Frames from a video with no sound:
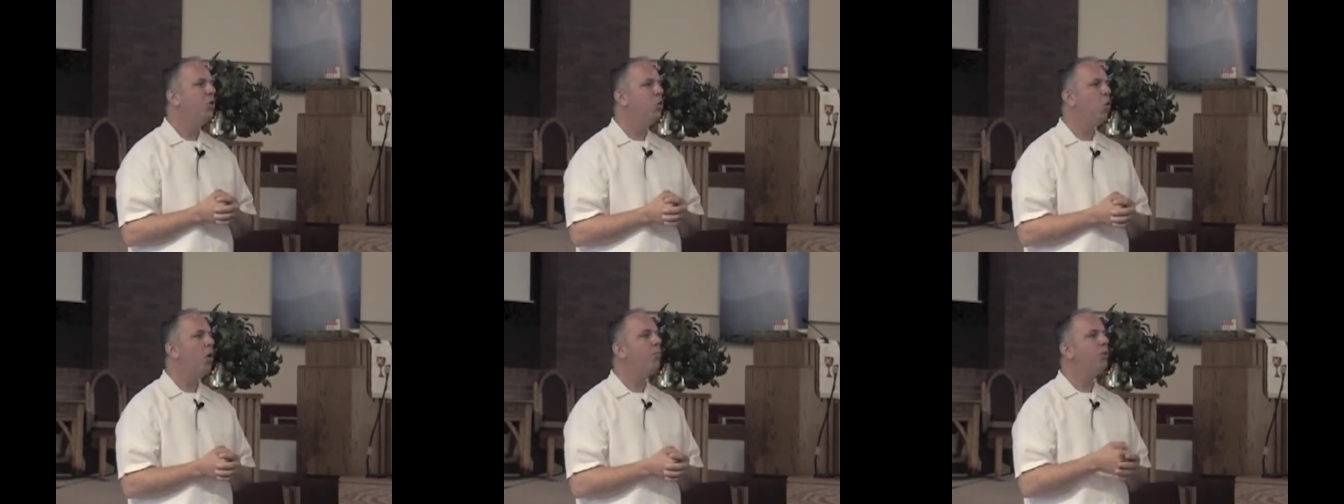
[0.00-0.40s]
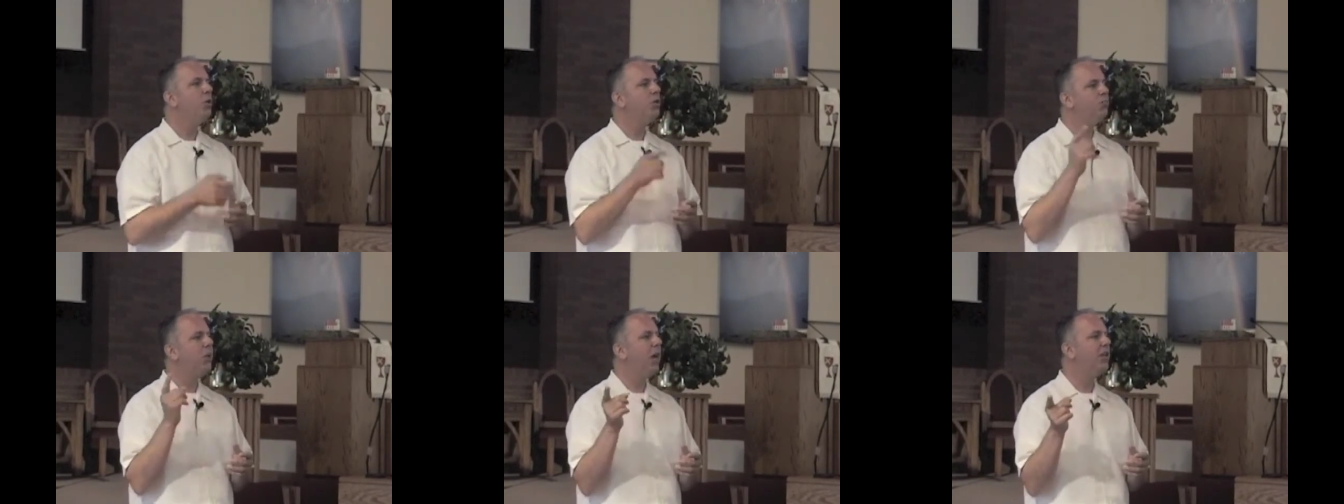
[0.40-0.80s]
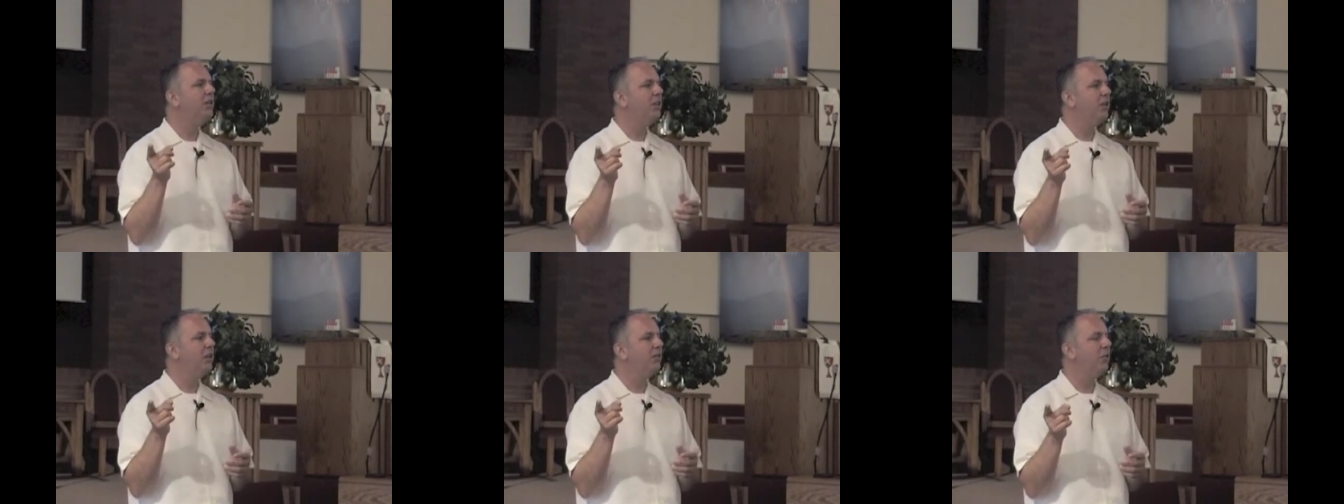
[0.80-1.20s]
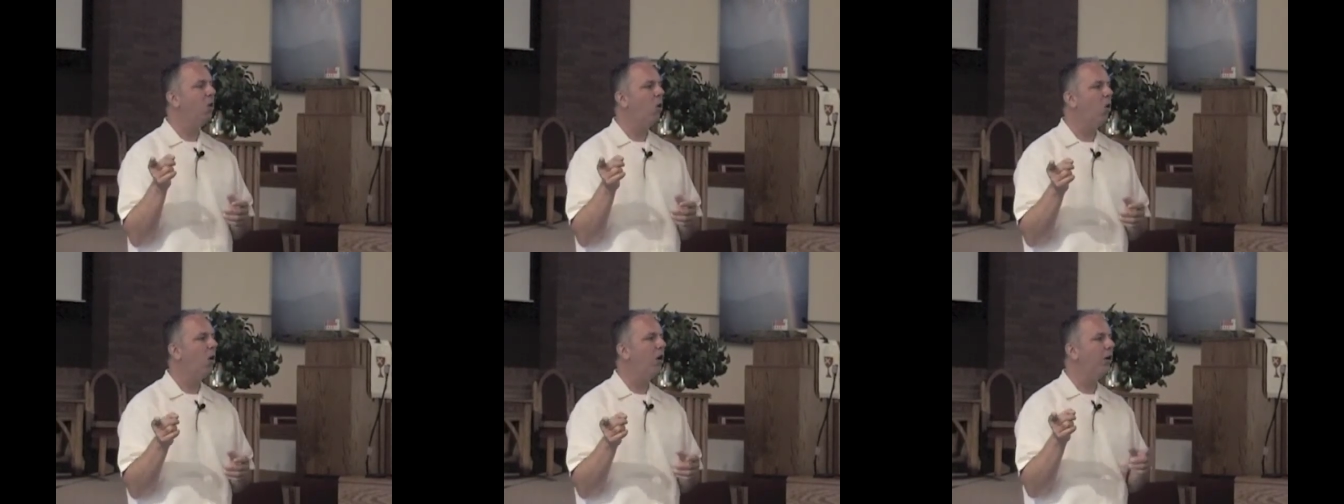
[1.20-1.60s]
your
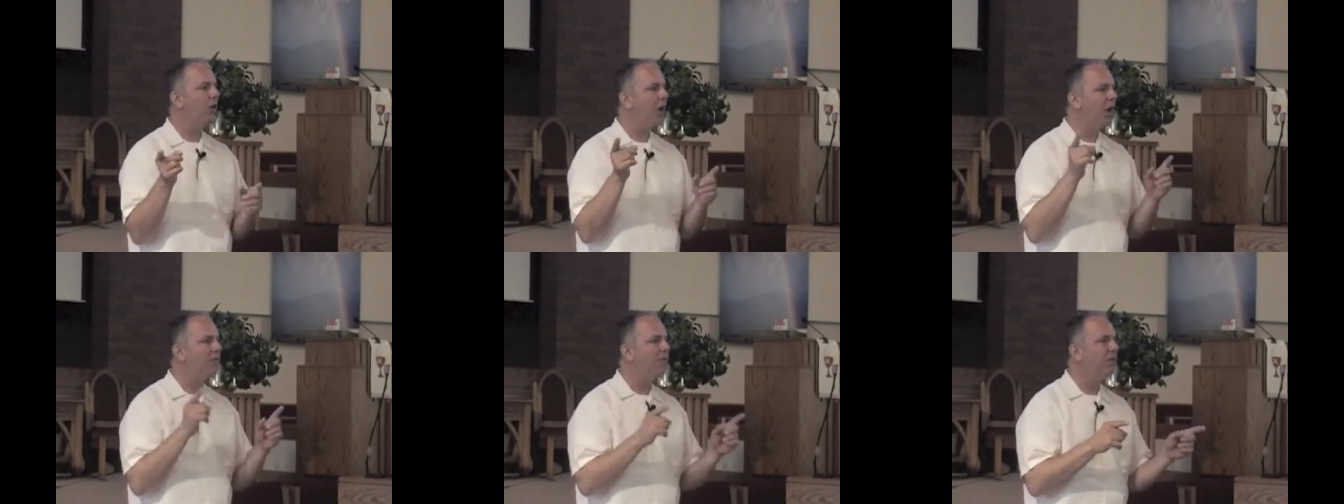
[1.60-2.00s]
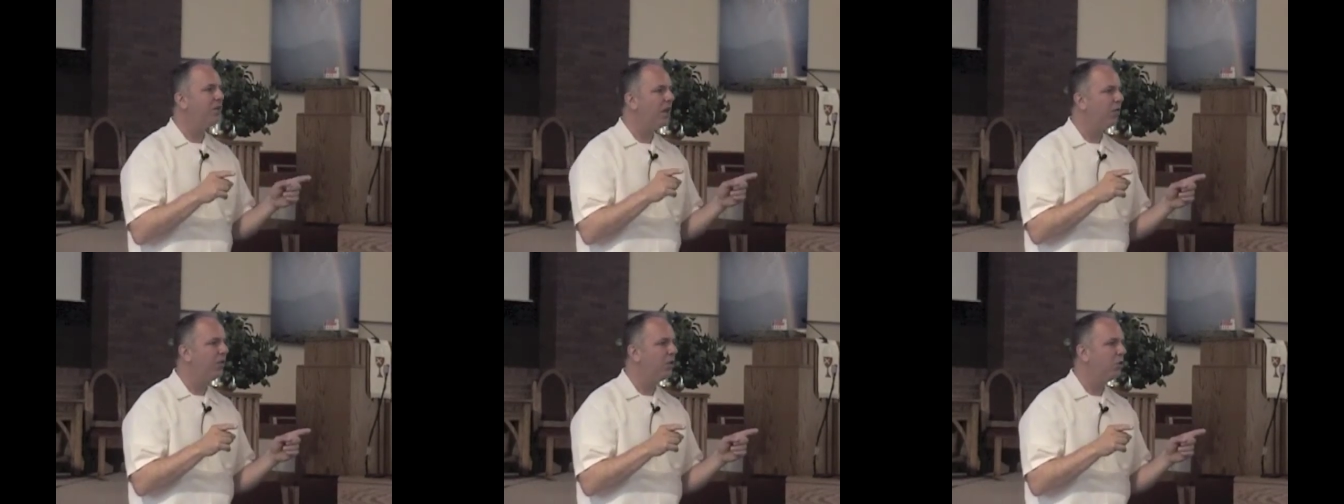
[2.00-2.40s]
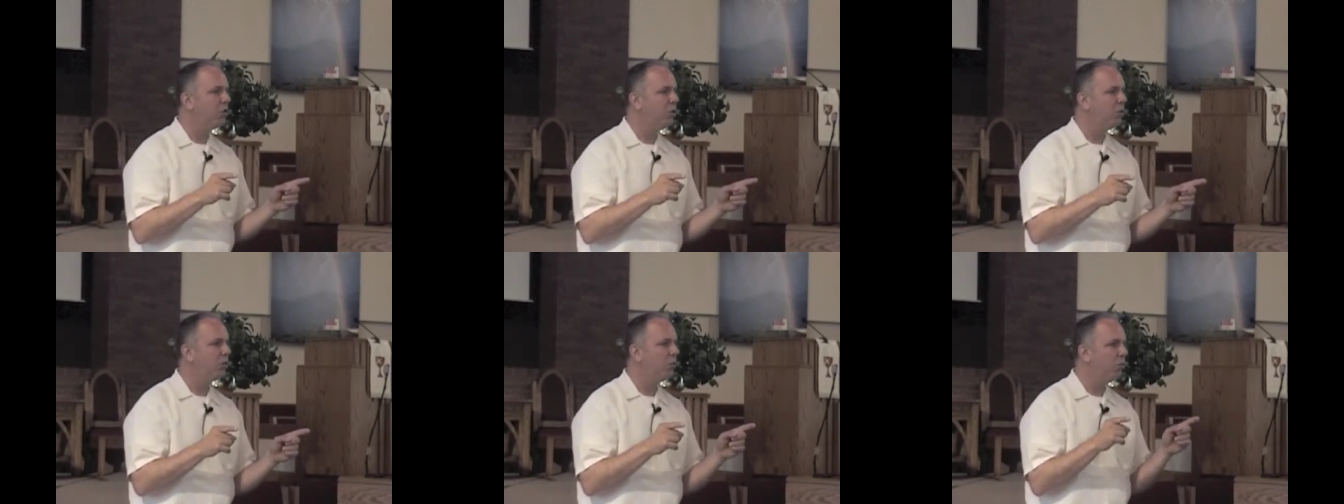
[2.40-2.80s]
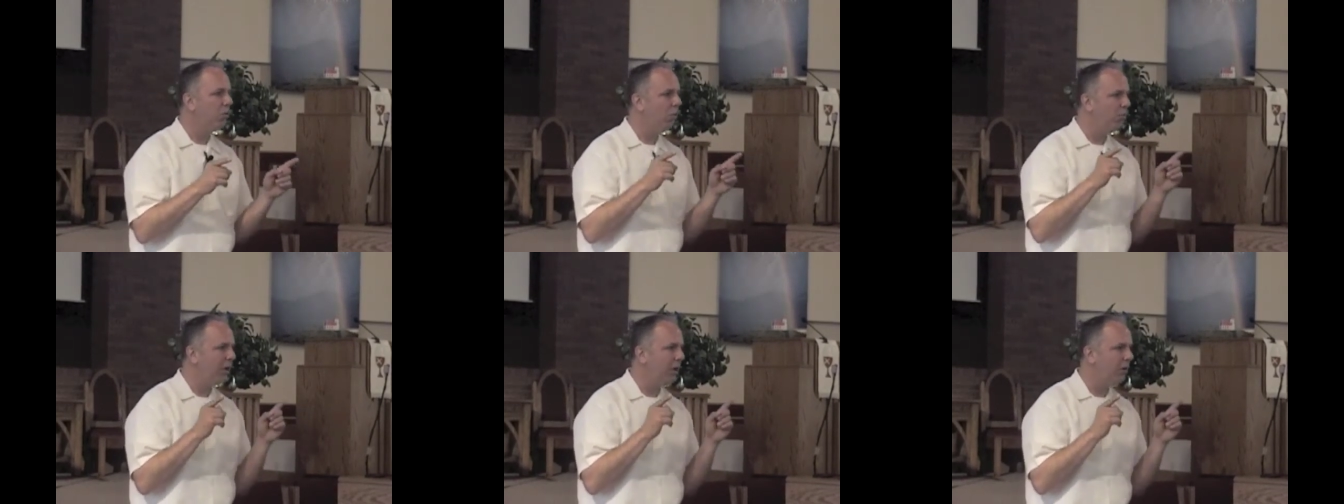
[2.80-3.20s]
perspective on life and death issues
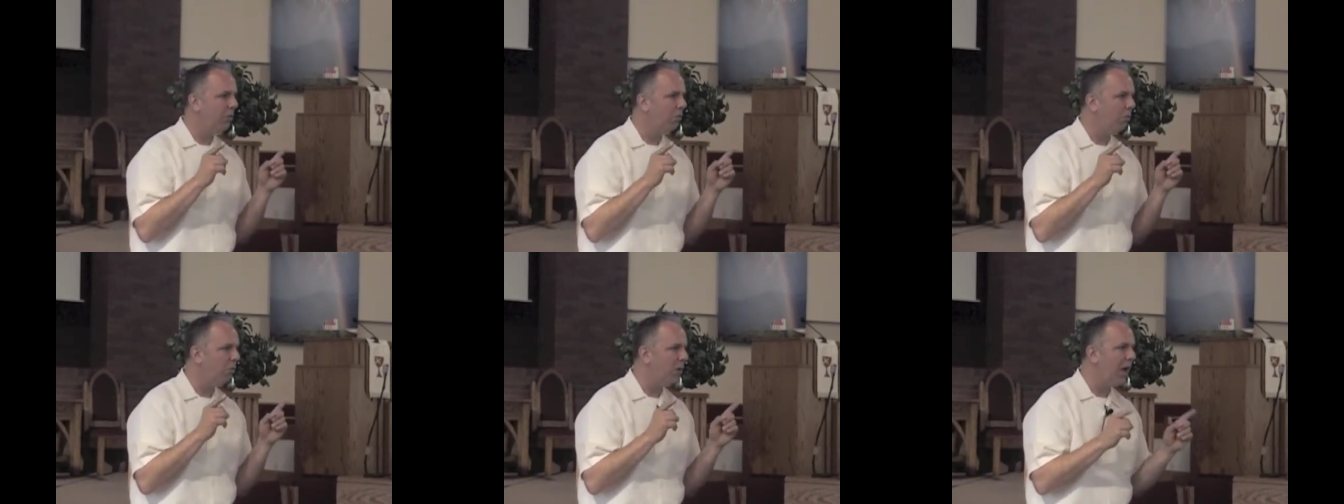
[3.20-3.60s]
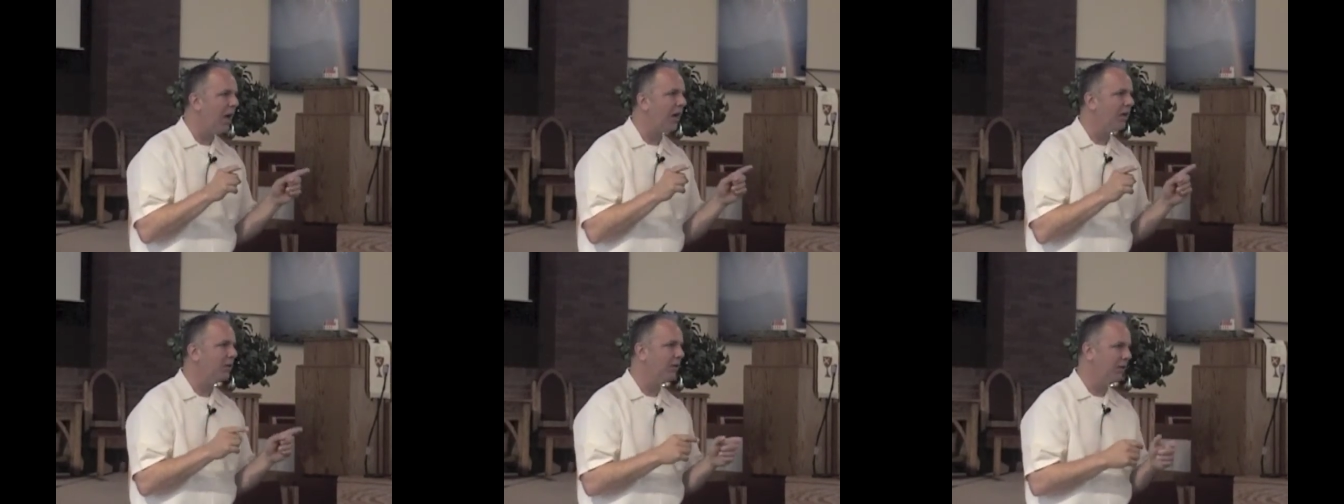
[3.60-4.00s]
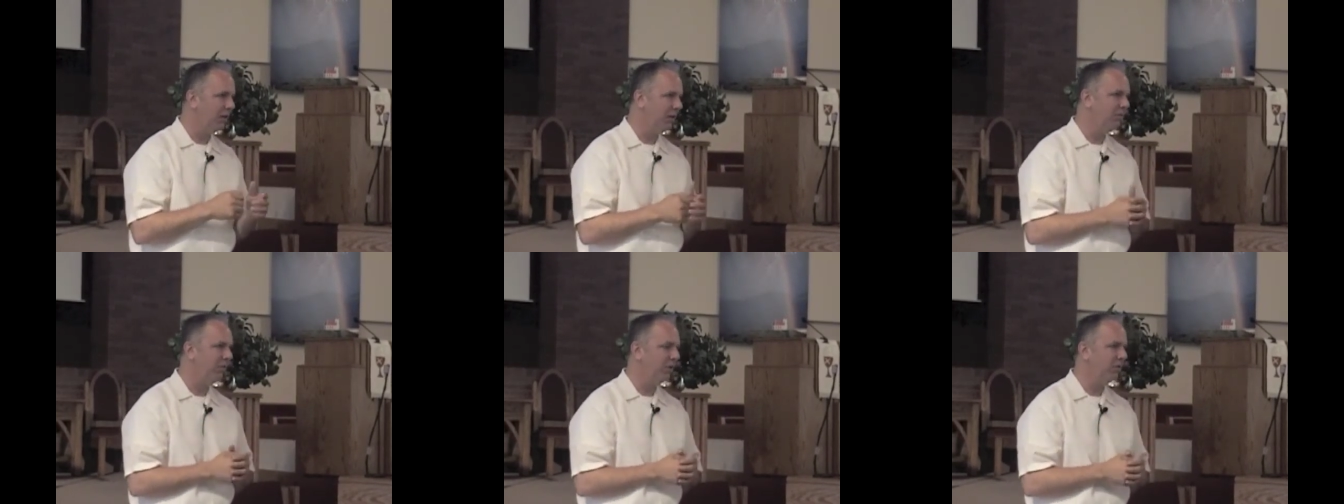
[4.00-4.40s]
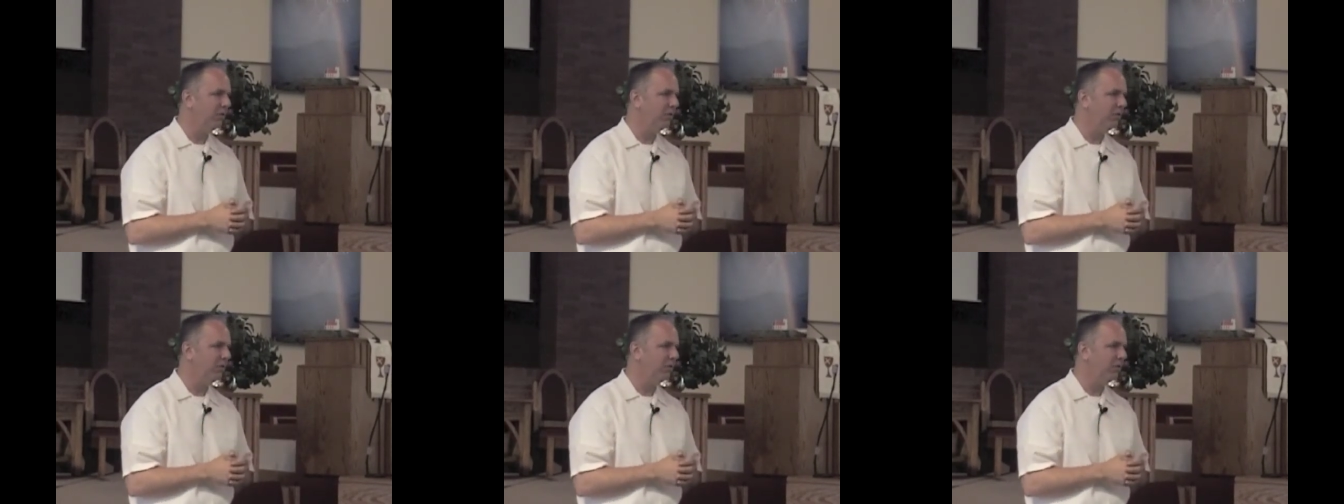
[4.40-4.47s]
will be radically different.